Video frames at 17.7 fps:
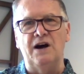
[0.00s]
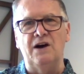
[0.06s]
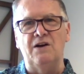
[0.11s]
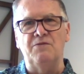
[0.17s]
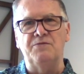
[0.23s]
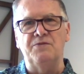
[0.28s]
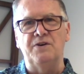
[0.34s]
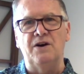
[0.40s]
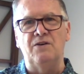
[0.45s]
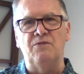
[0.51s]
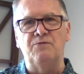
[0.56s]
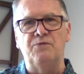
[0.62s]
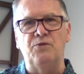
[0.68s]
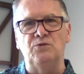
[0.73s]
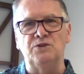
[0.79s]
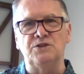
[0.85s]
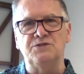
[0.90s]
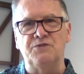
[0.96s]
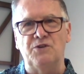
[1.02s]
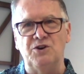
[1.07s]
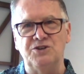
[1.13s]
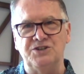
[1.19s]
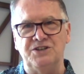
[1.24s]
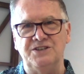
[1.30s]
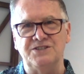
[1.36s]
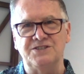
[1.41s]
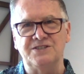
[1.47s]
of the foolish
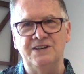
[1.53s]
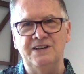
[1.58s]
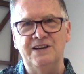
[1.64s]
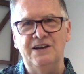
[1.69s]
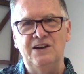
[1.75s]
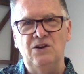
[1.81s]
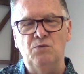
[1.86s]
virgins,